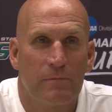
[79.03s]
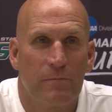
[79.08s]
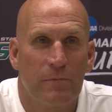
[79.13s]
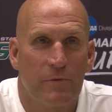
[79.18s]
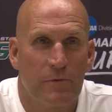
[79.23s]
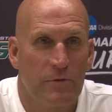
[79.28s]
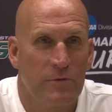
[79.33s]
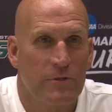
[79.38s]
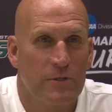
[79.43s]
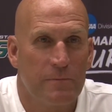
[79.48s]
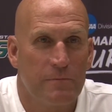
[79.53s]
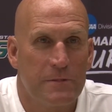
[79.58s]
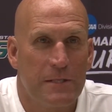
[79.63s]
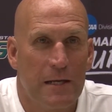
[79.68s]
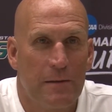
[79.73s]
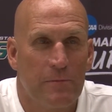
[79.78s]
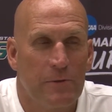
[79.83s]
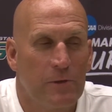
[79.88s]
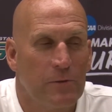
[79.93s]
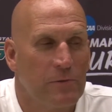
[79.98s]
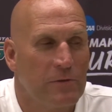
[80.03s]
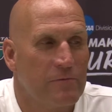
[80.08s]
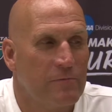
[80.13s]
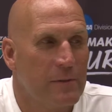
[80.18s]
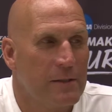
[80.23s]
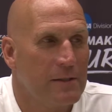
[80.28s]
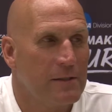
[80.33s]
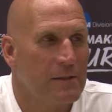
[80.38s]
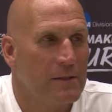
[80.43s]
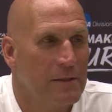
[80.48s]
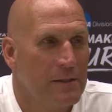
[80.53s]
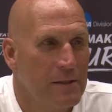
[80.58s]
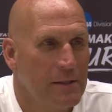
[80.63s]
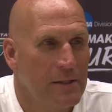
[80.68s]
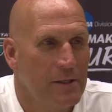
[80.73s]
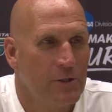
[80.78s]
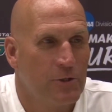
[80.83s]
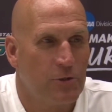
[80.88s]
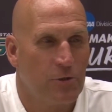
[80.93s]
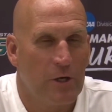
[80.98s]
Through September, we've been
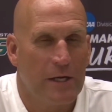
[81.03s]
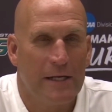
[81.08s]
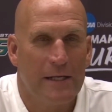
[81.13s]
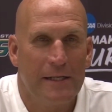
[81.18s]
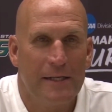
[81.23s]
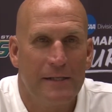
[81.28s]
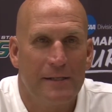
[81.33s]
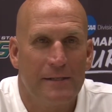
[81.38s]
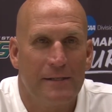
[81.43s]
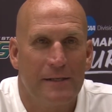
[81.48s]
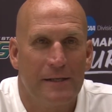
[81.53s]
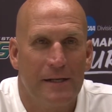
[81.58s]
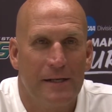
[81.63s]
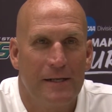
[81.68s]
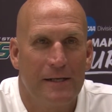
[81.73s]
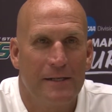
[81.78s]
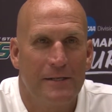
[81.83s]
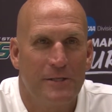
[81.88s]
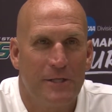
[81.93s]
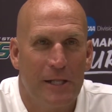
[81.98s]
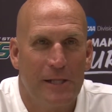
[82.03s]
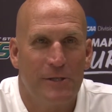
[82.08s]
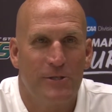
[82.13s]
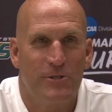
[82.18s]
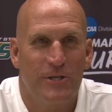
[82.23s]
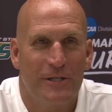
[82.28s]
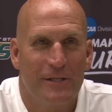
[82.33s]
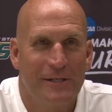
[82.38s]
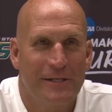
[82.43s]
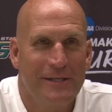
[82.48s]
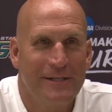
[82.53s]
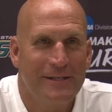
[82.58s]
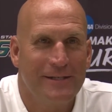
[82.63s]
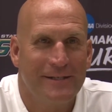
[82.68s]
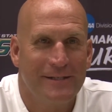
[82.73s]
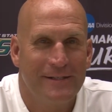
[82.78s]
training diligently,